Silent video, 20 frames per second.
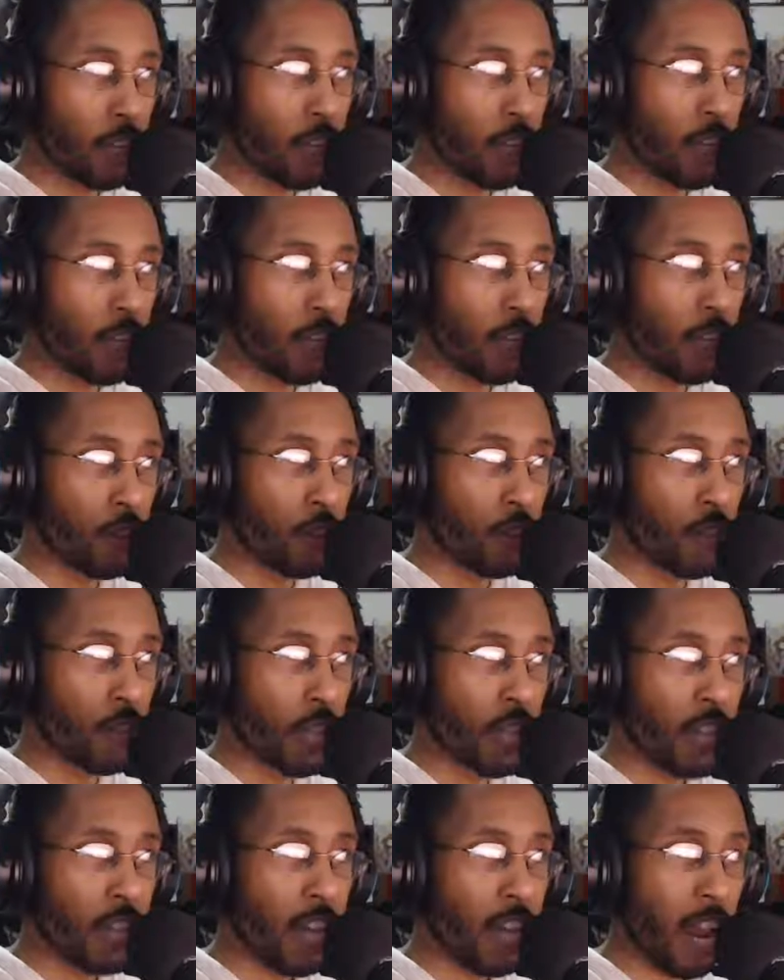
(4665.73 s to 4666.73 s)

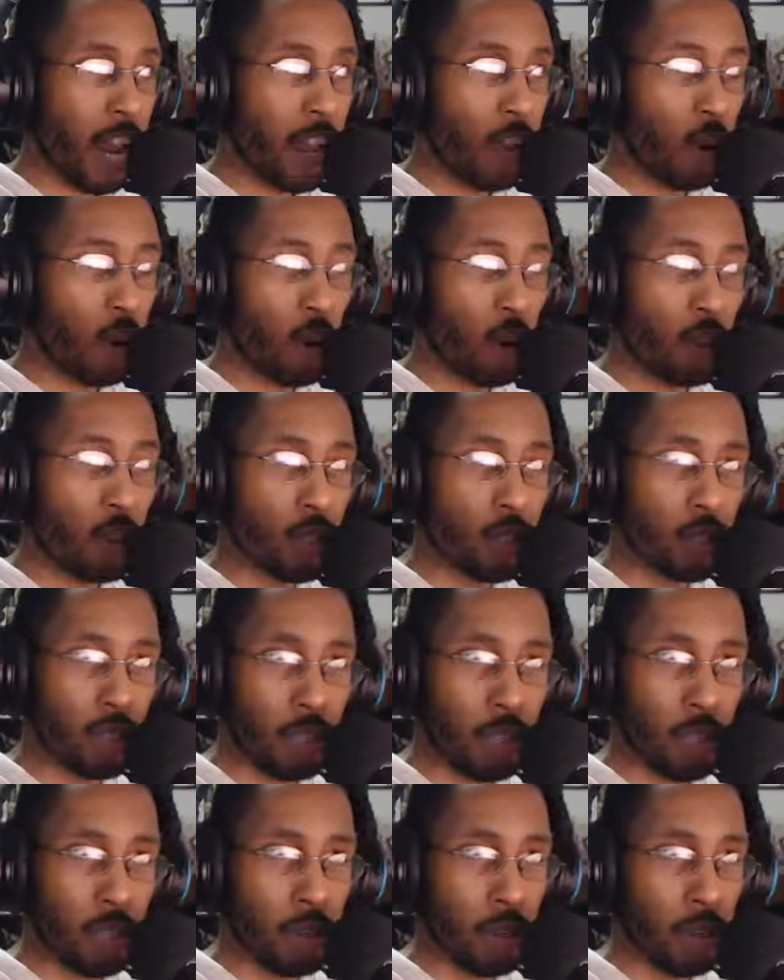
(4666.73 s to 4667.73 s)
Denki Guy no
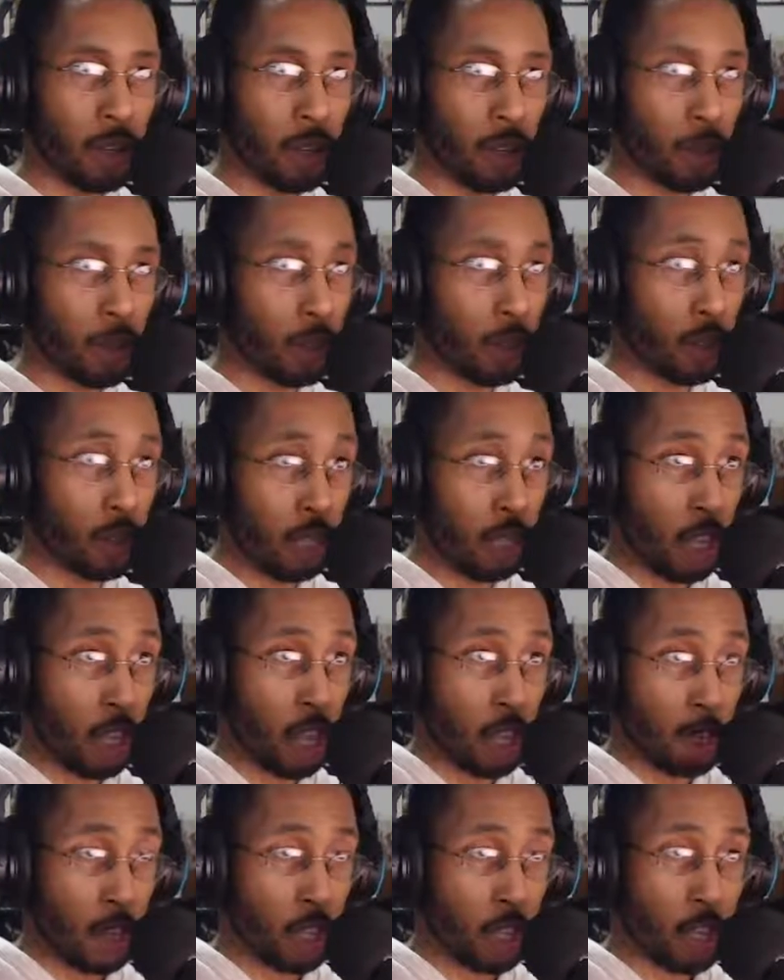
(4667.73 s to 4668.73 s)
Honya-san, which
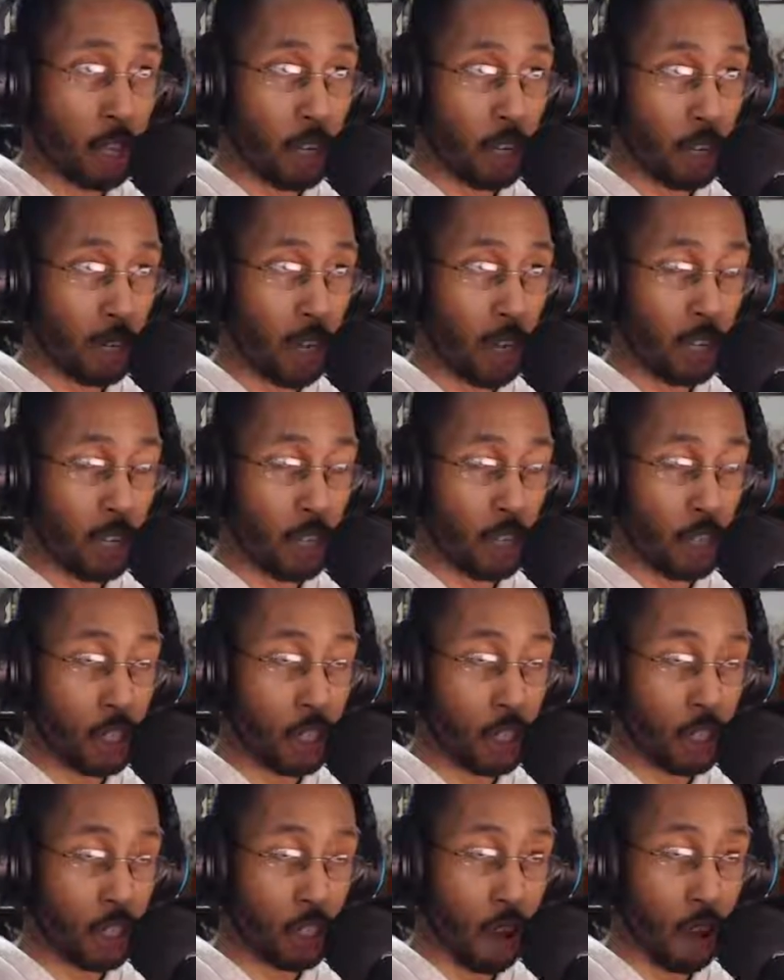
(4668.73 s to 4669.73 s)
I'm not gonna
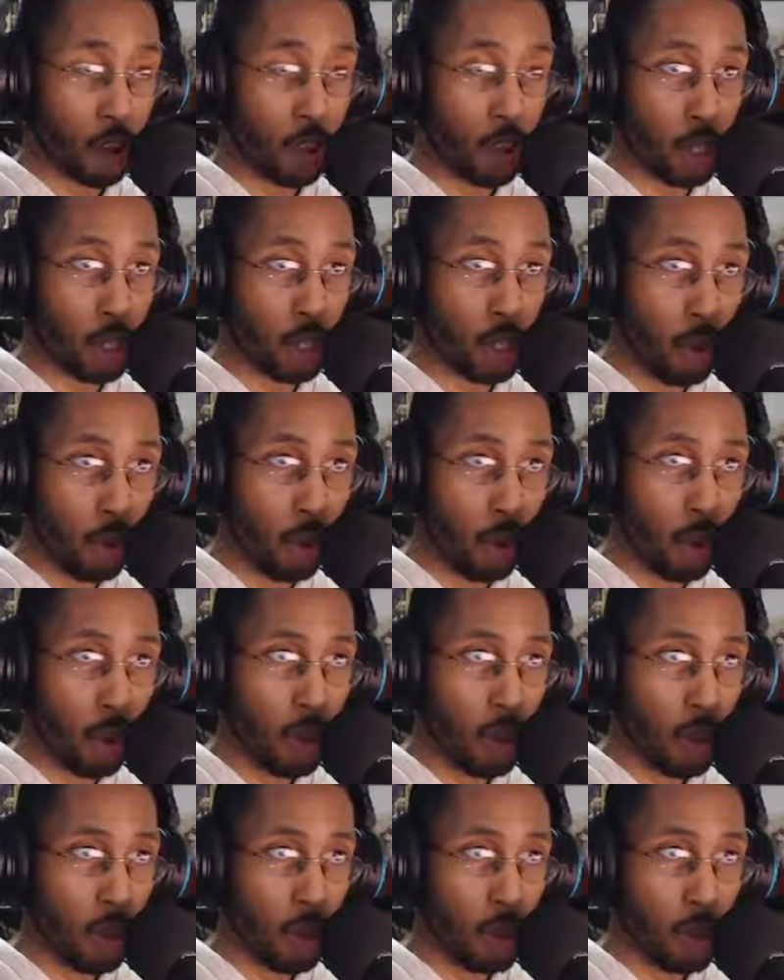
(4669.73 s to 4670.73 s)
shit talk the show,
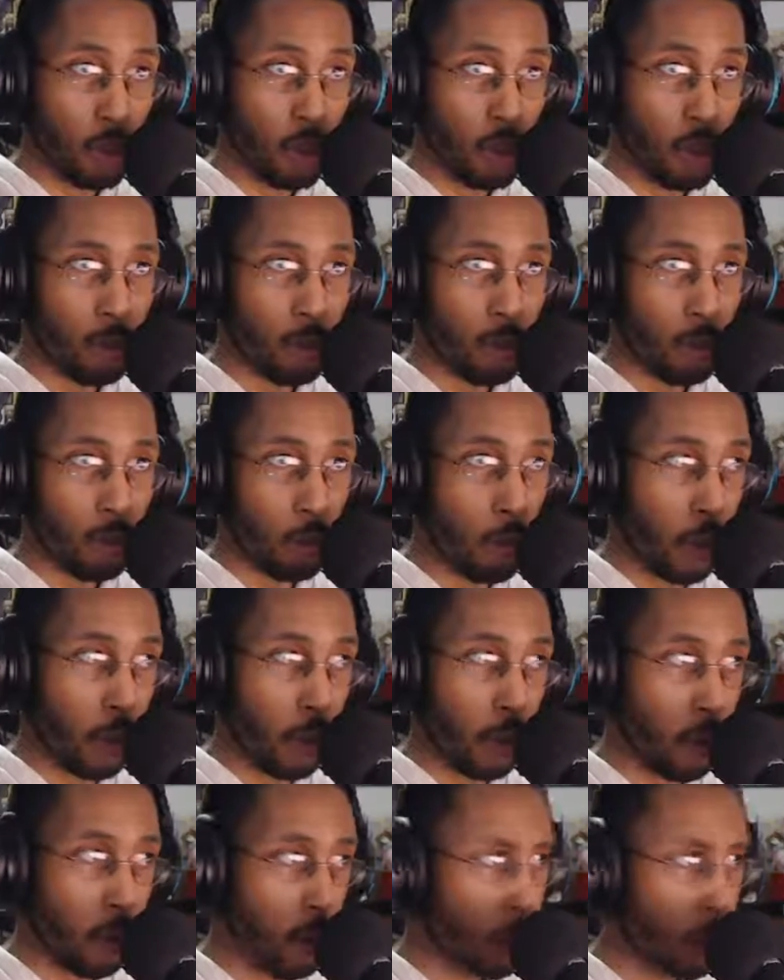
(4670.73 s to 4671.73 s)
but